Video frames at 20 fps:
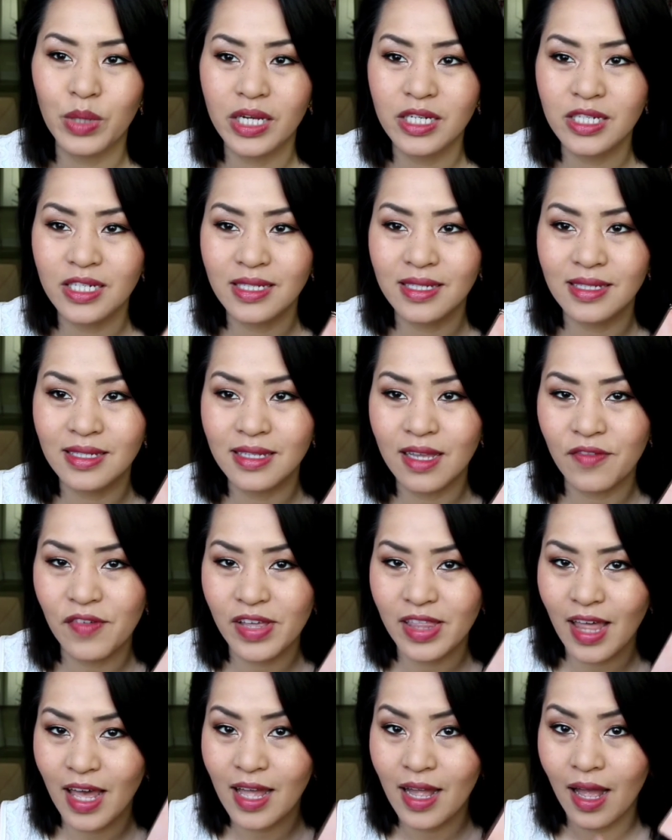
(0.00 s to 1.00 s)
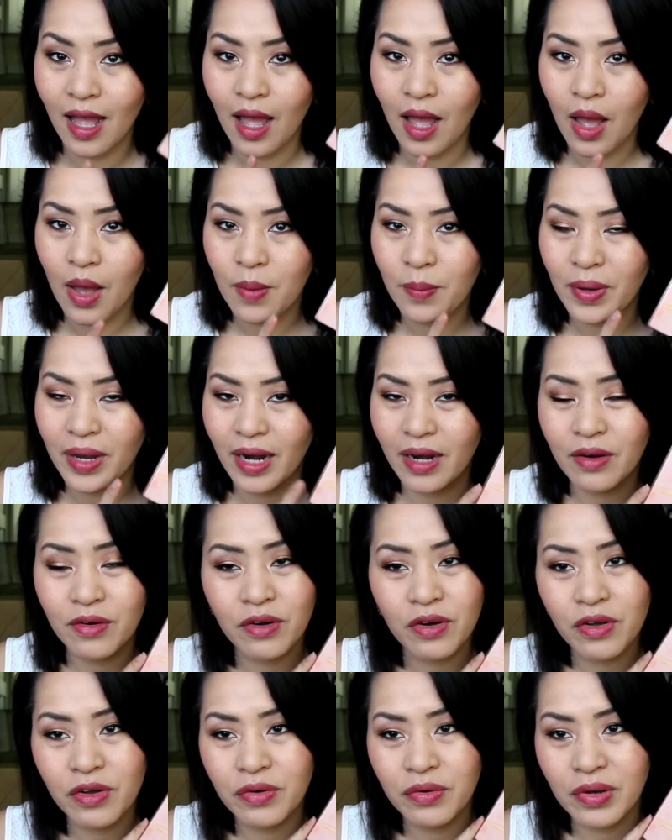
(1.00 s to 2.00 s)
blushes and stuff like that. But I
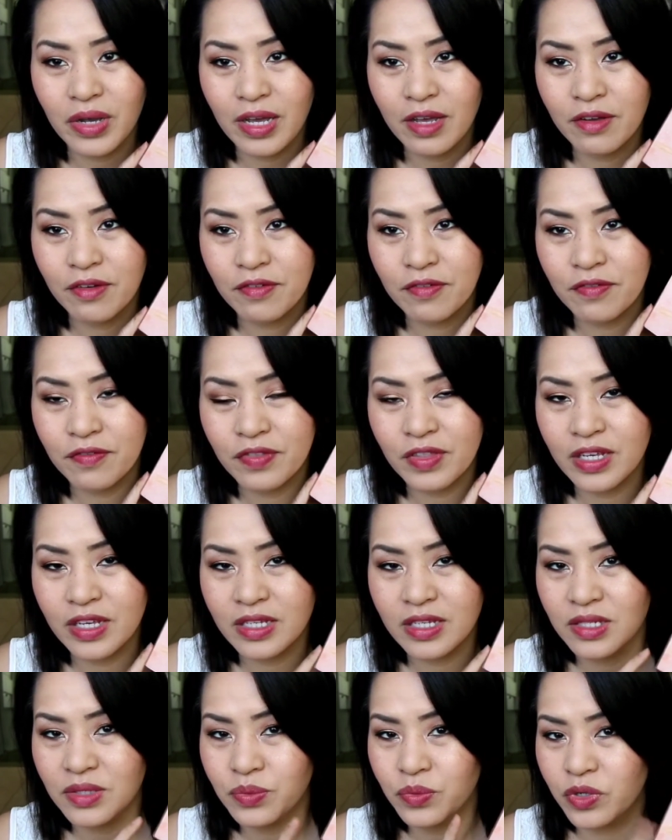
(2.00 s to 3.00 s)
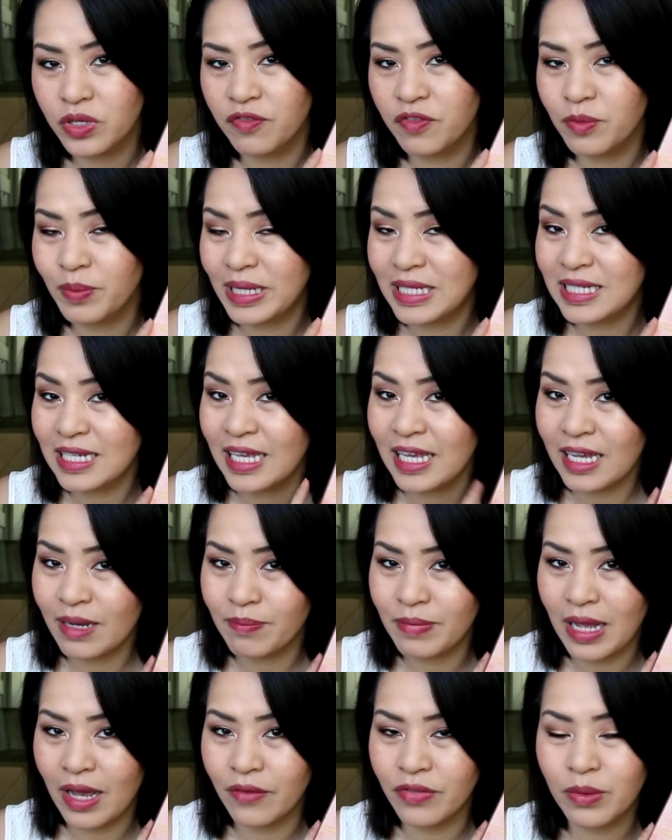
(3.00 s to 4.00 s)
don't know if this is worth for me to
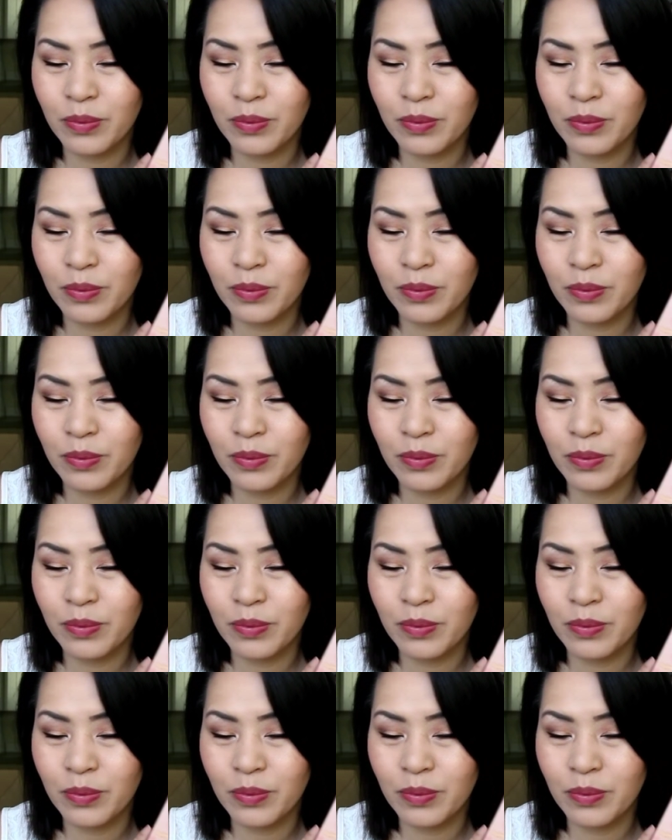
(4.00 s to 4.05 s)
keep now.